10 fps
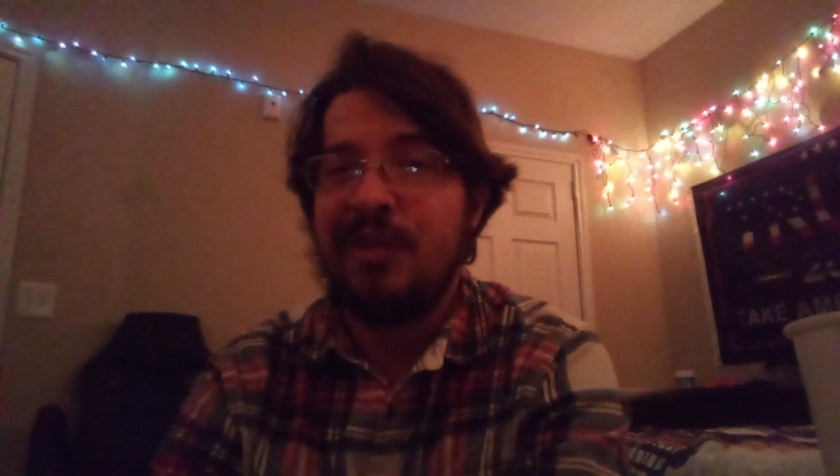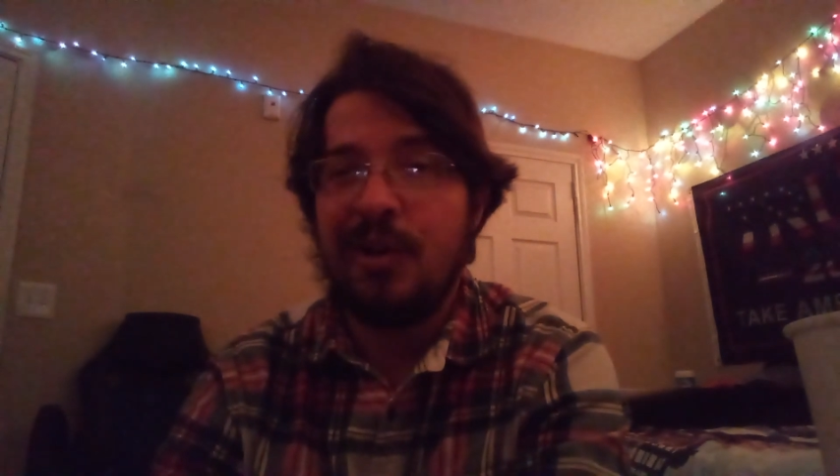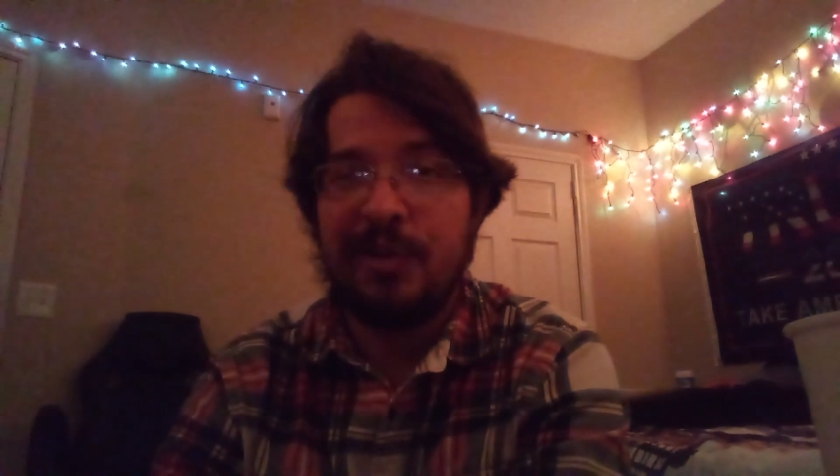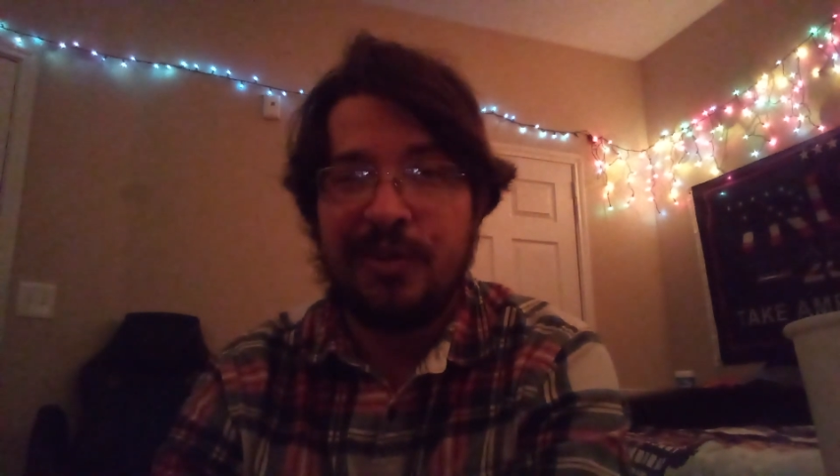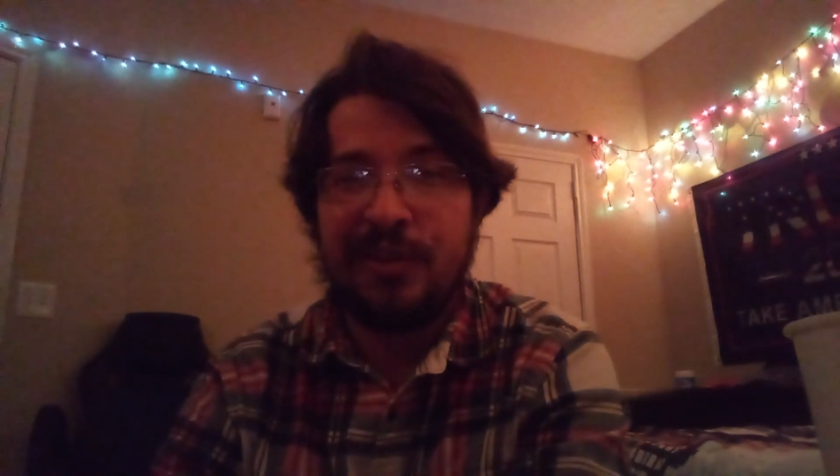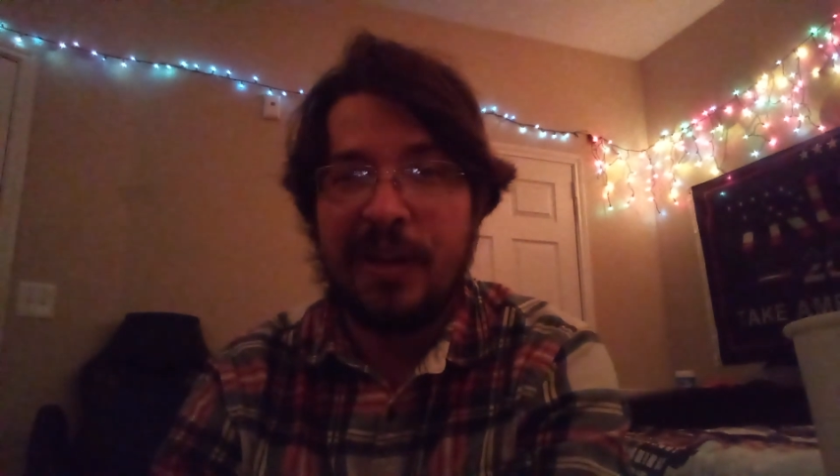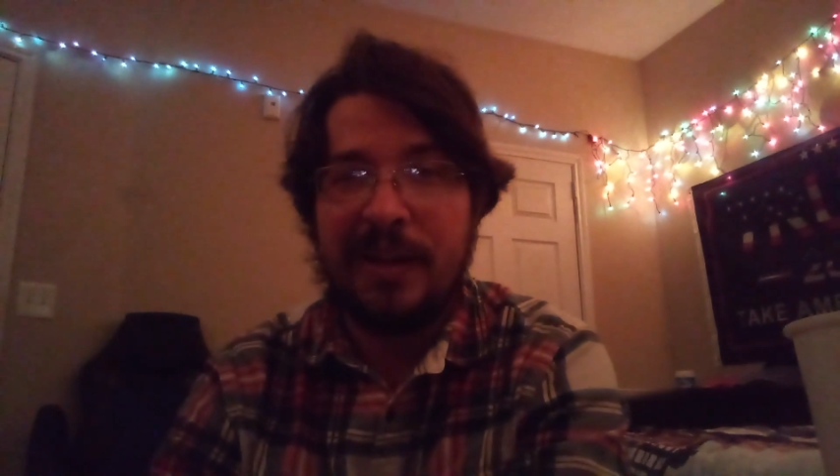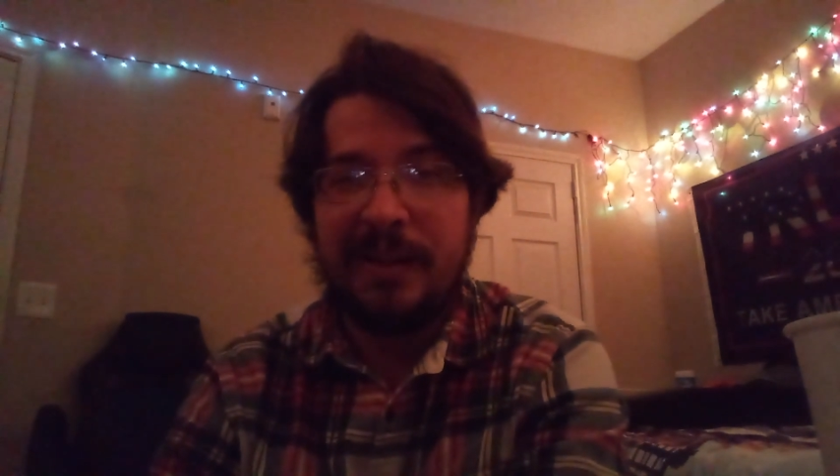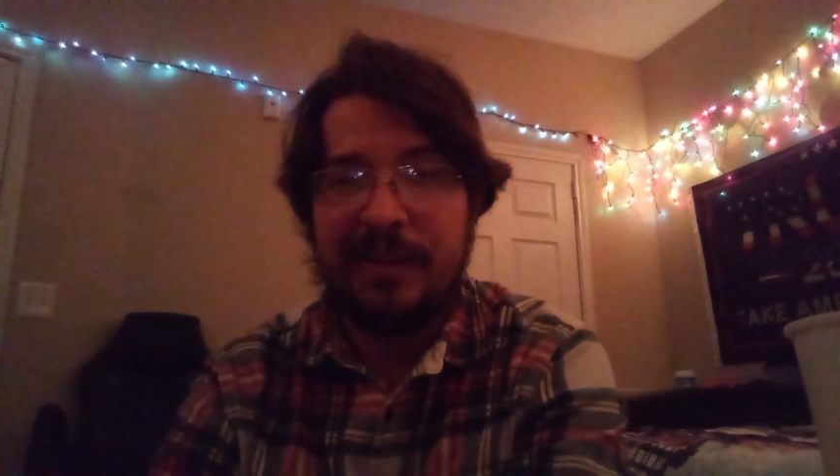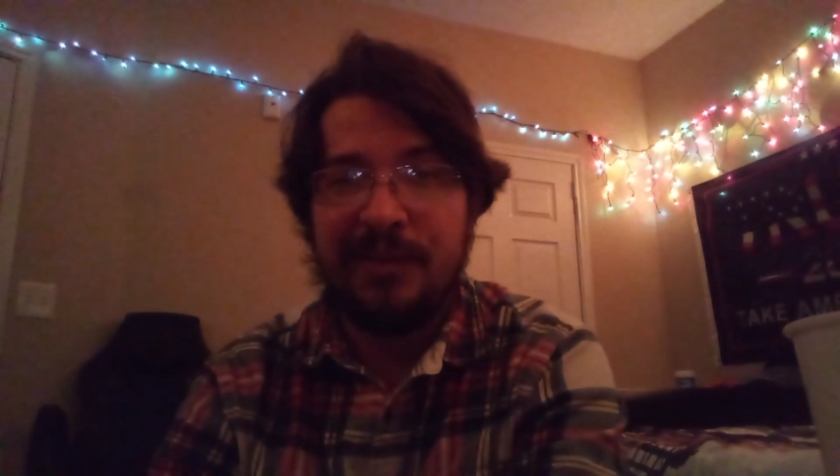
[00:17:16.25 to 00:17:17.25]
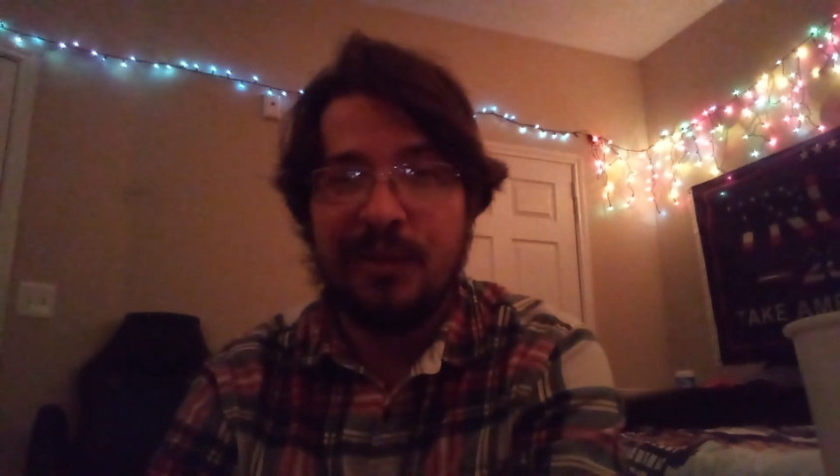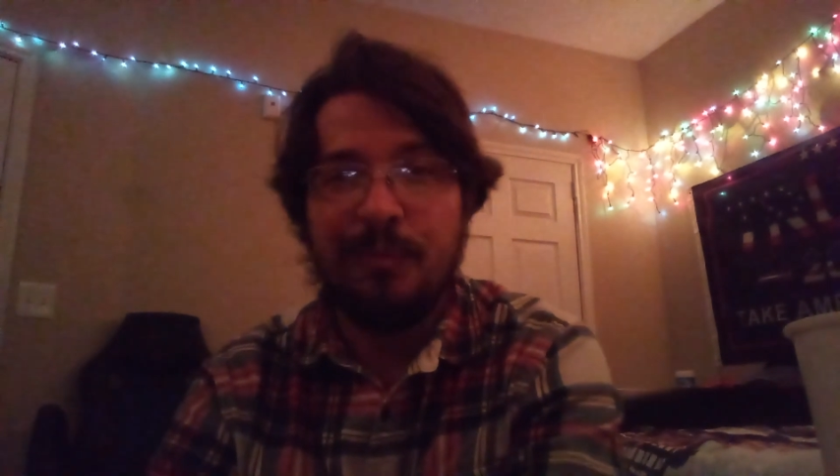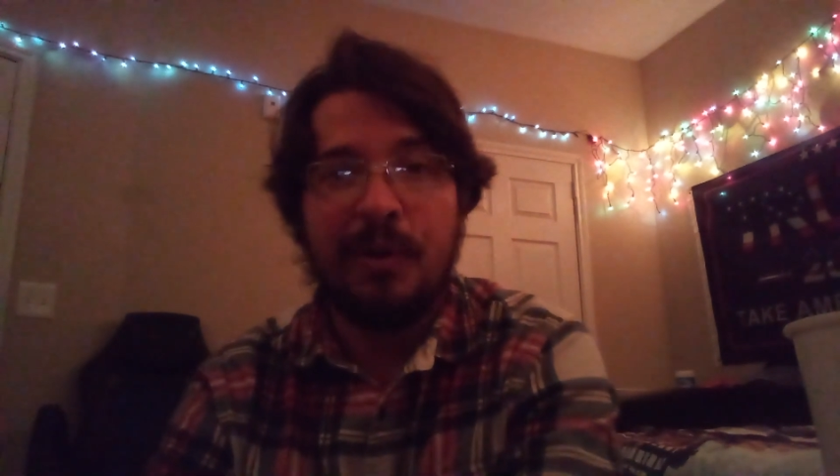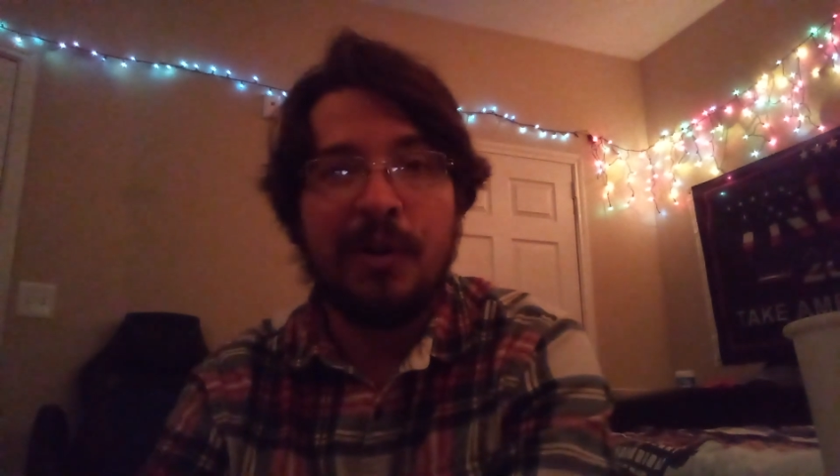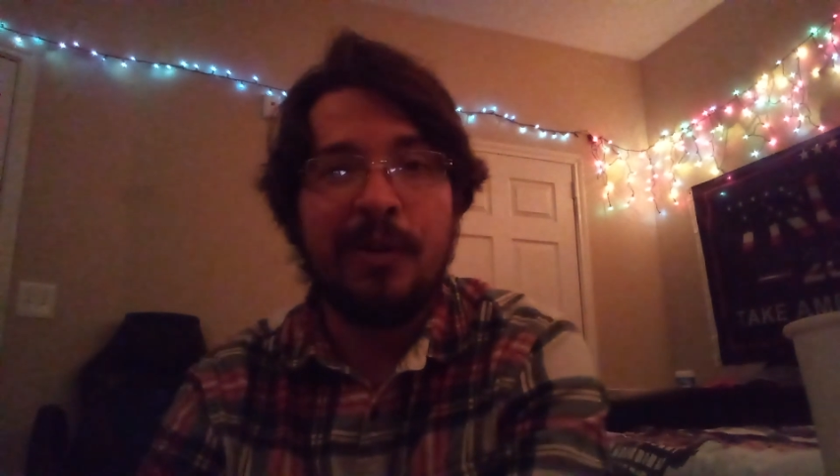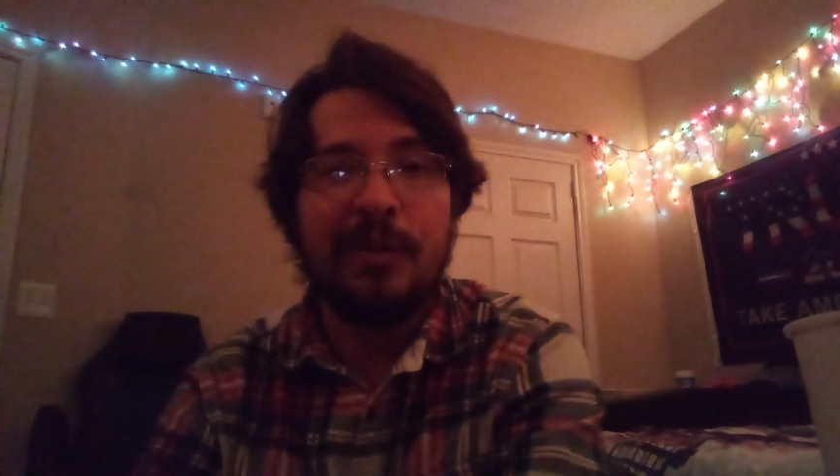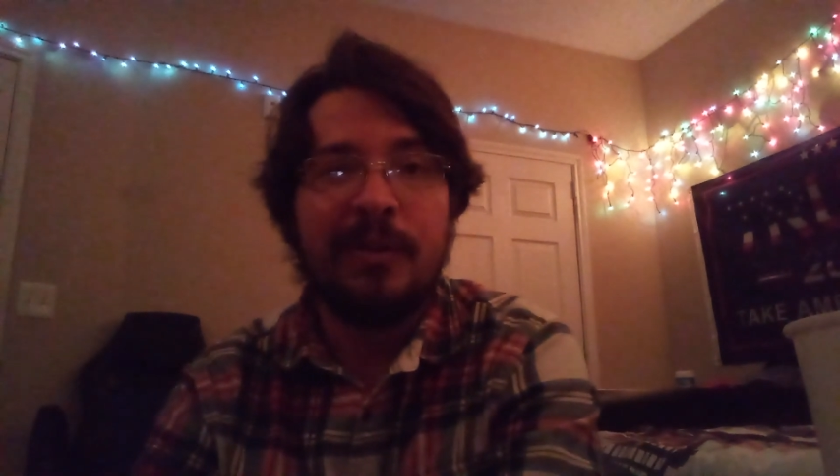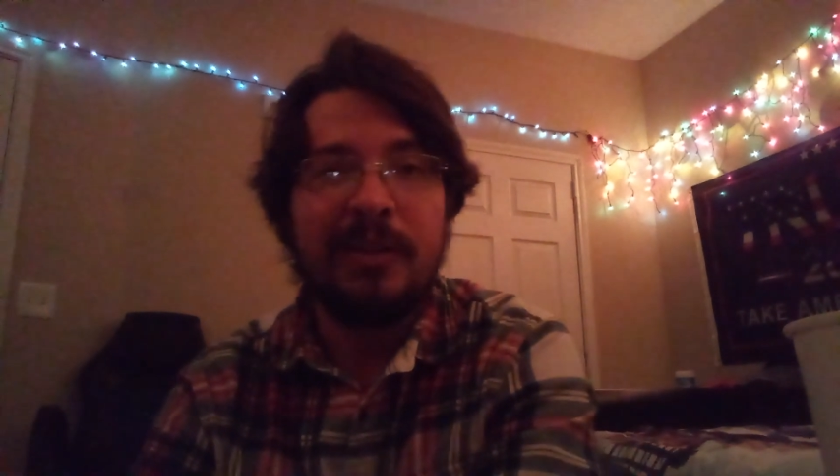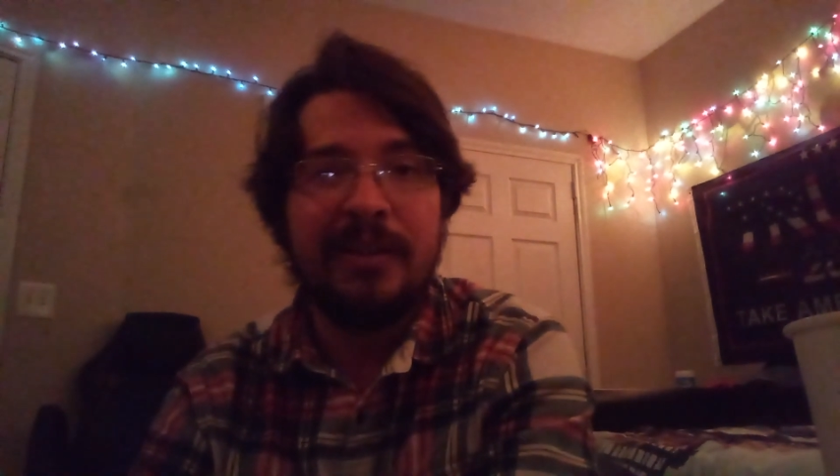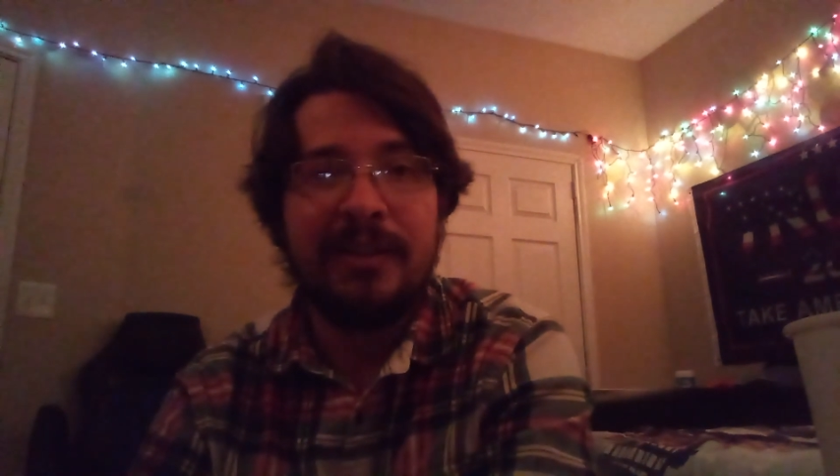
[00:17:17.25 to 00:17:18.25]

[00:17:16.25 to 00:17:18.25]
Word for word: Thursday tomorrow.